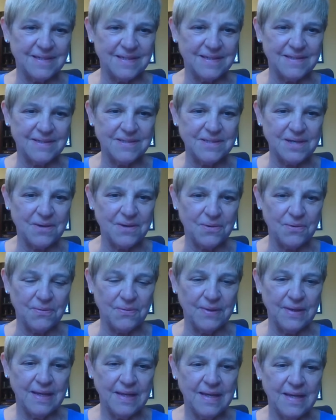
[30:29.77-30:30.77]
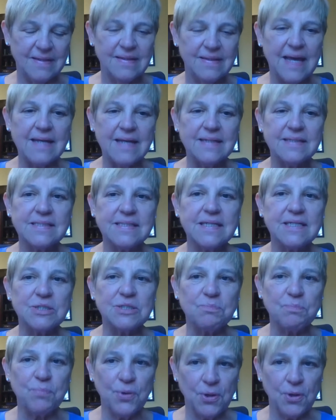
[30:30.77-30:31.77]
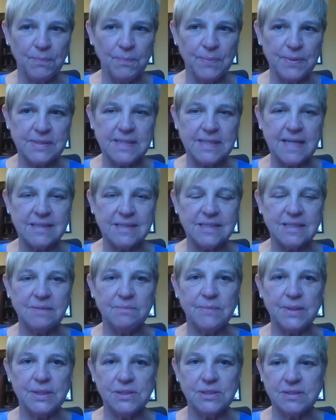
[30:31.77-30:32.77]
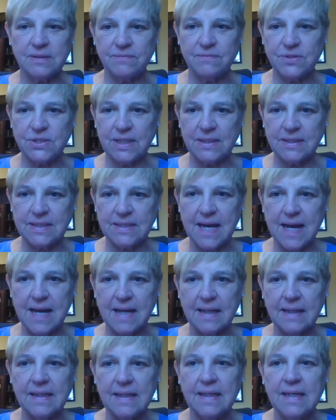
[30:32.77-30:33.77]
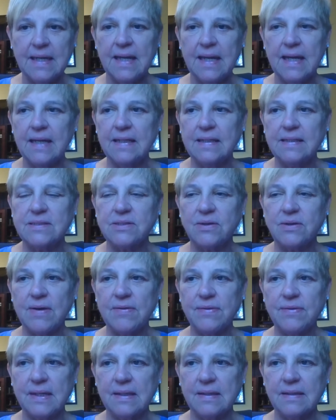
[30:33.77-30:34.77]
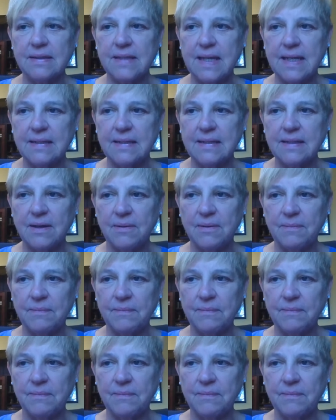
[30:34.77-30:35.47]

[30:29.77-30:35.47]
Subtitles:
And so that's its purpose. That's the mission of GenTAC. And so I think that